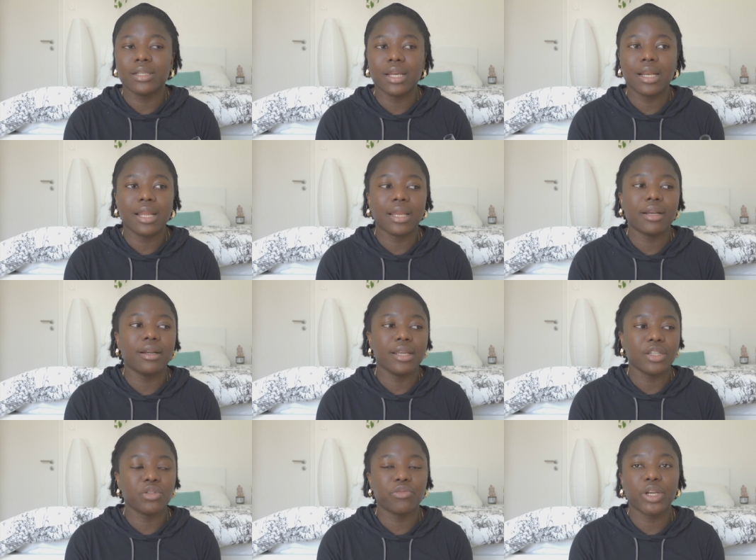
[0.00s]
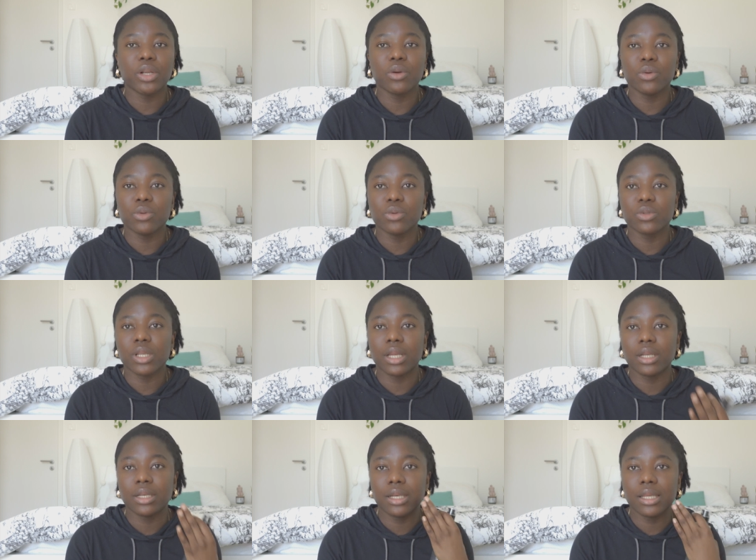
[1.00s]
there are like less wrinkles
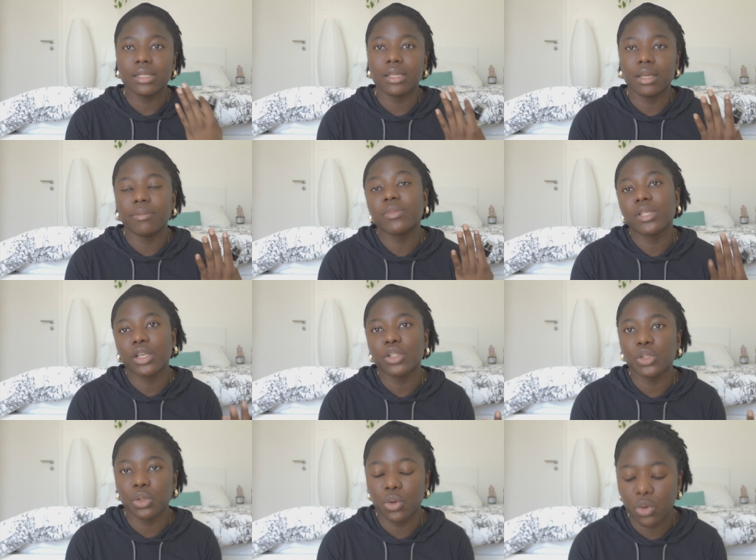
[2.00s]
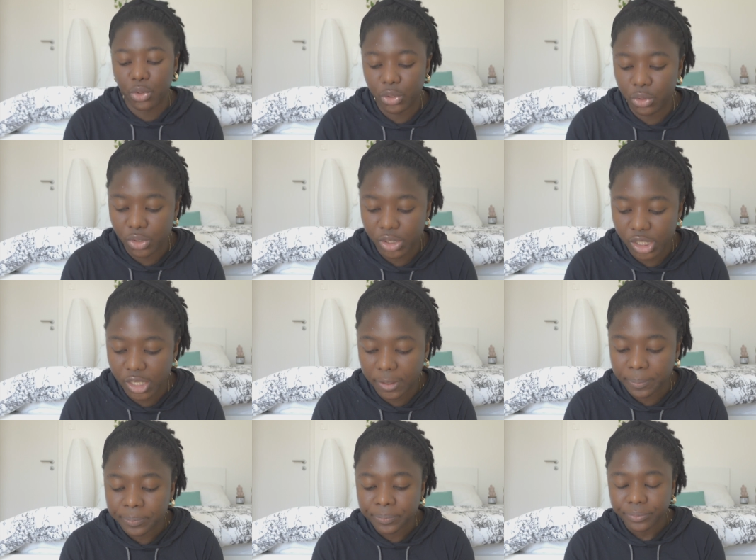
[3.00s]
and less texture on your skin.